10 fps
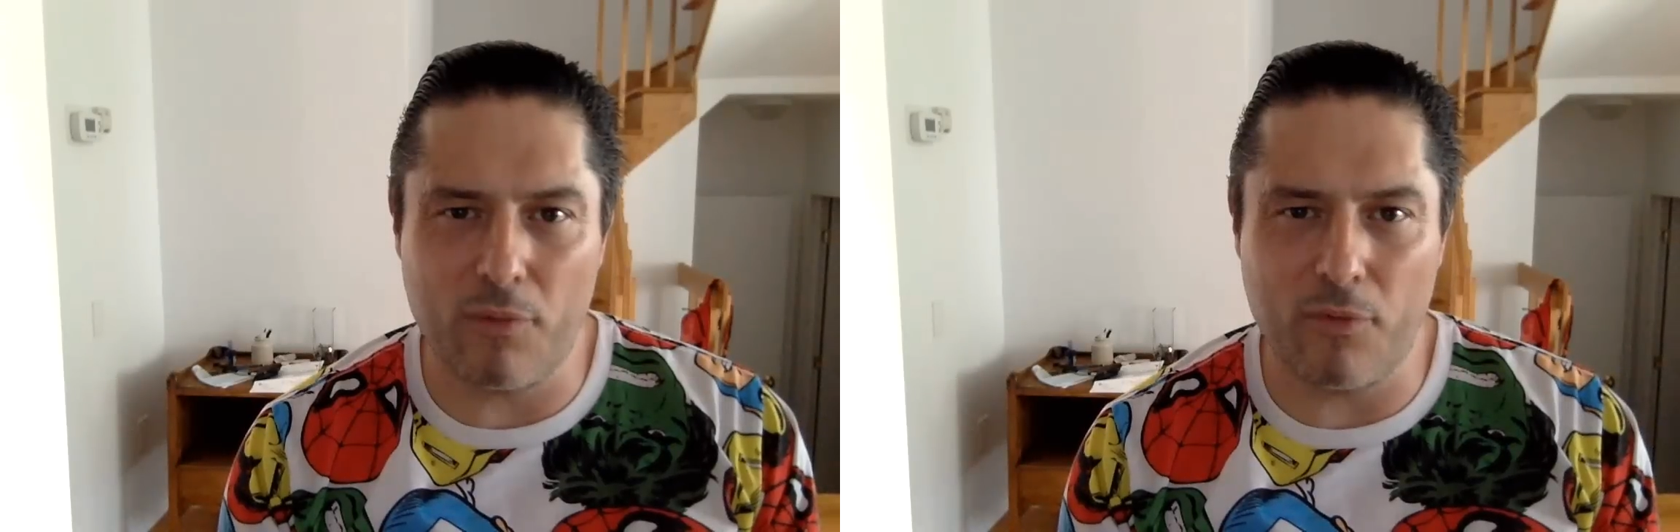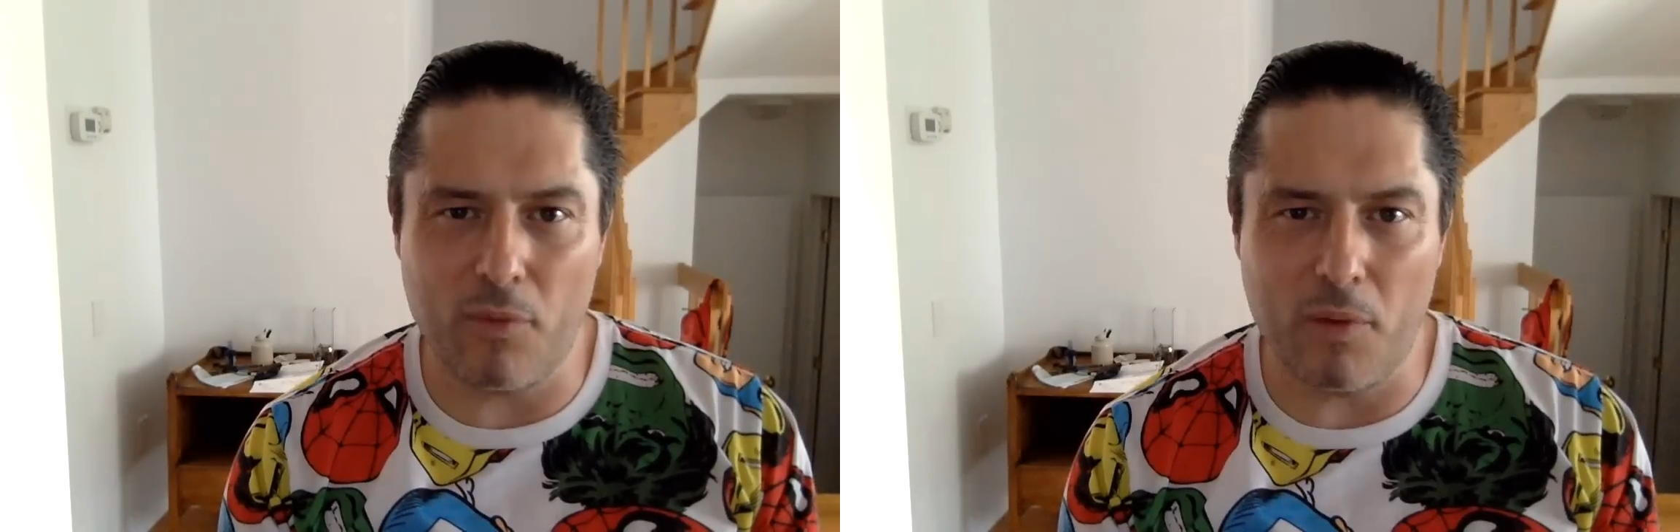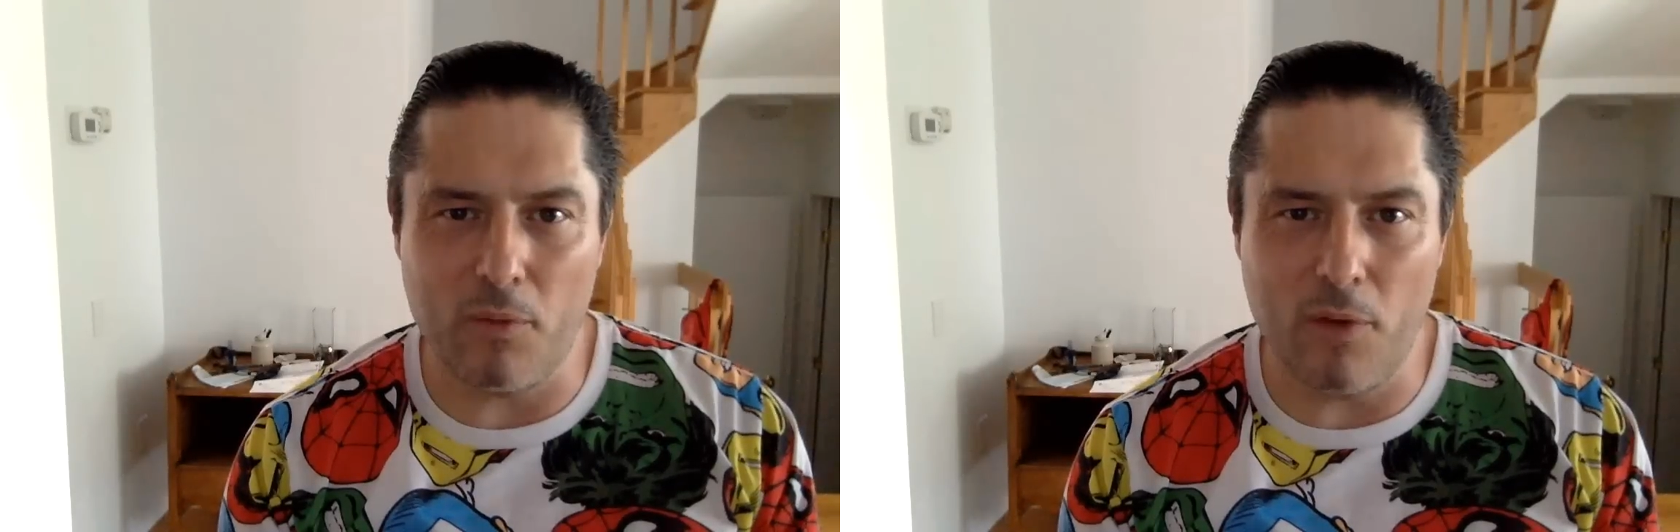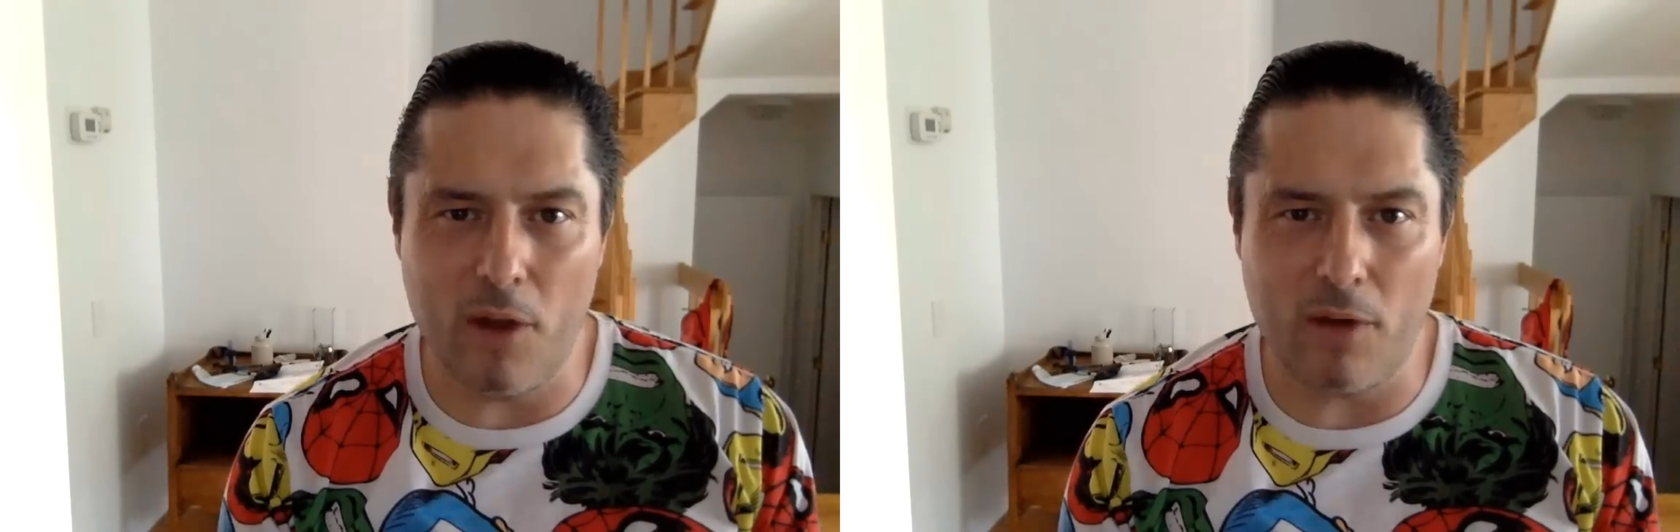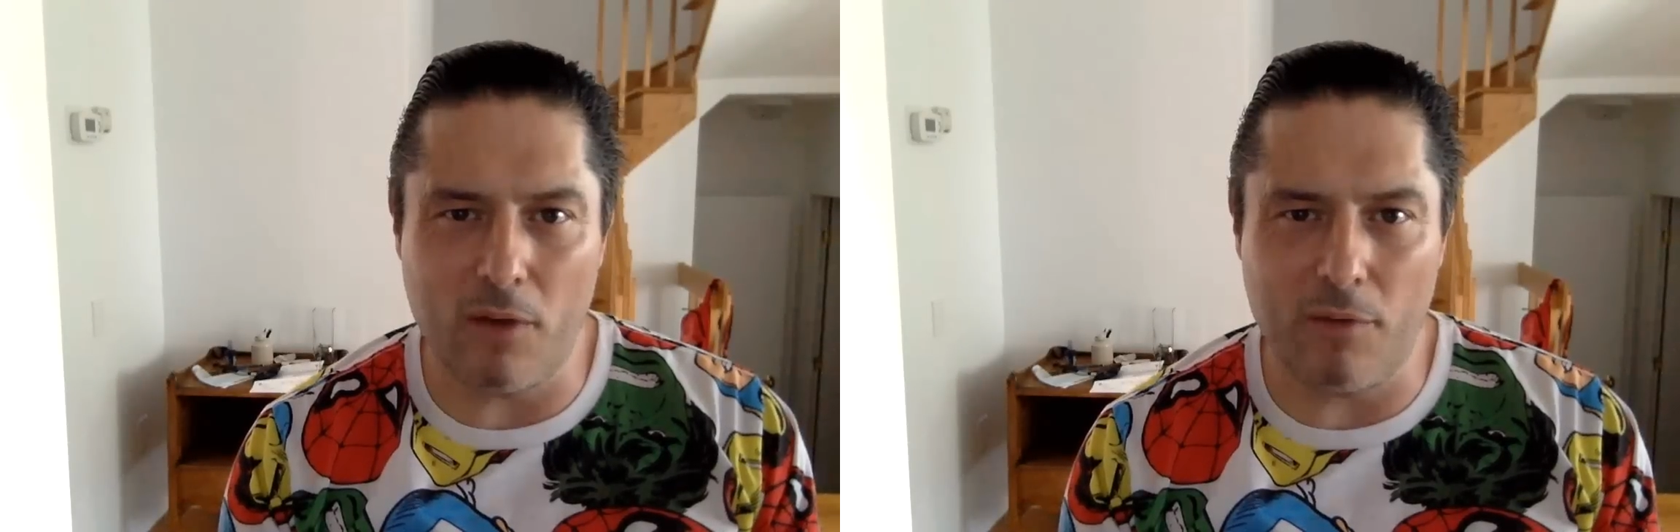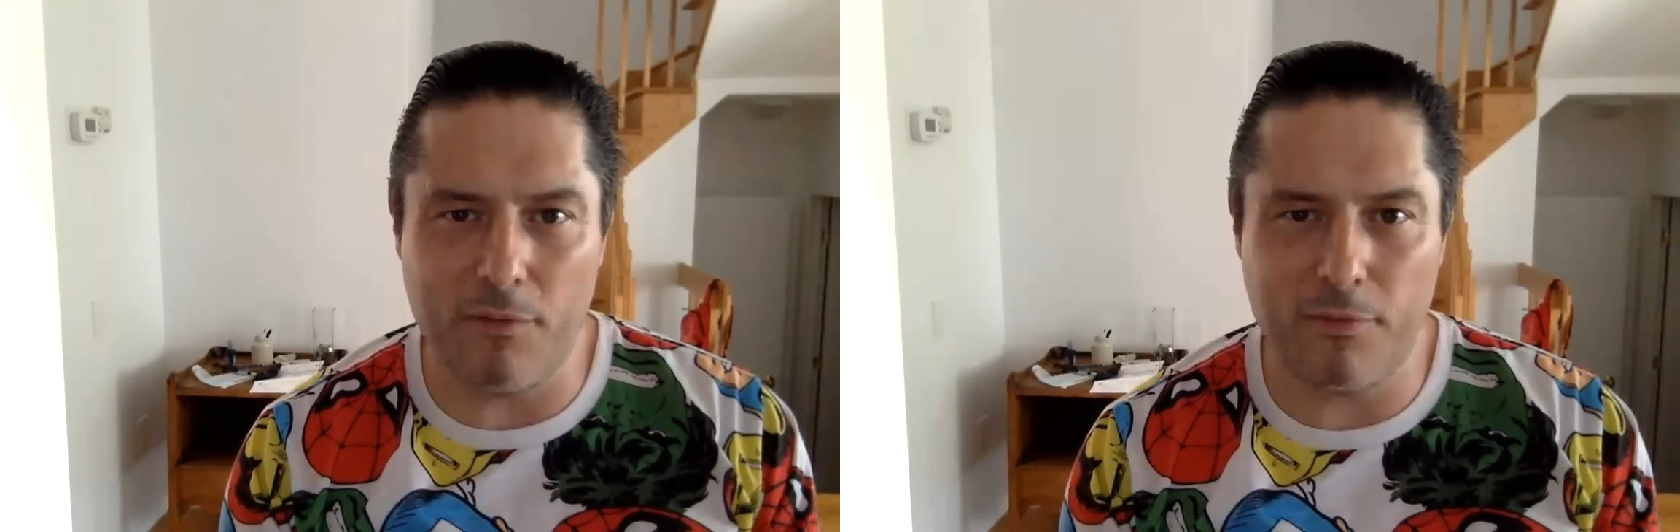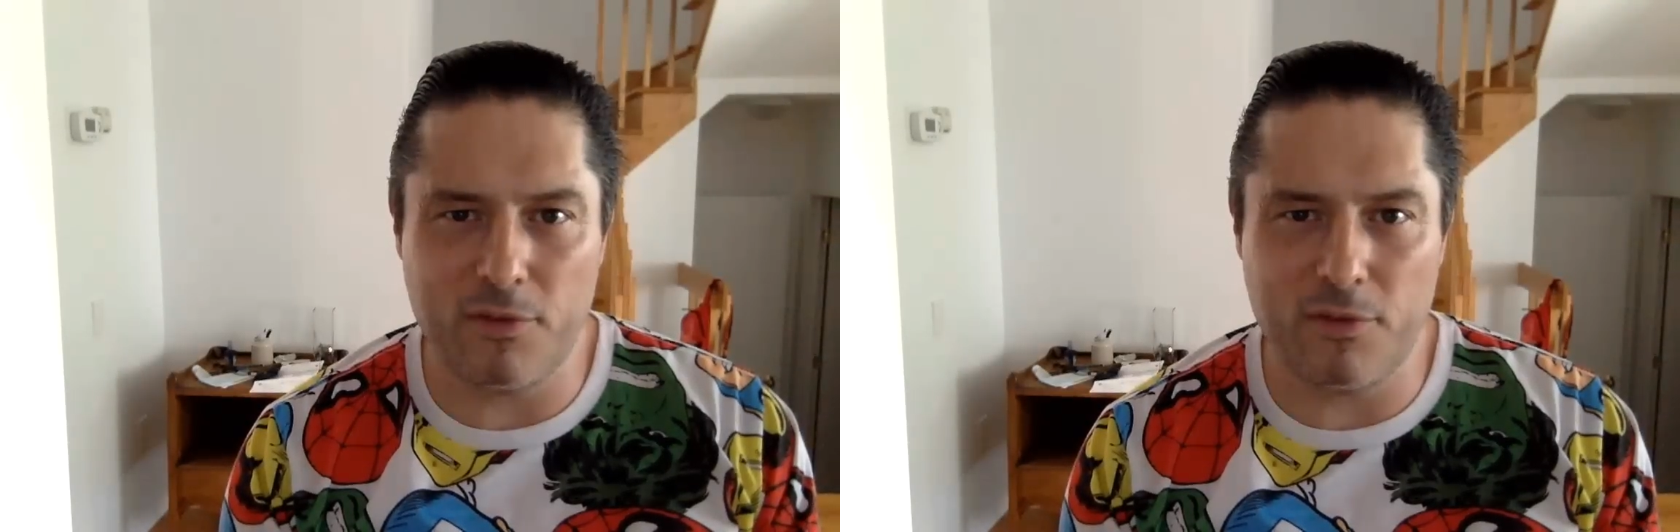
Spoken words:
from a run of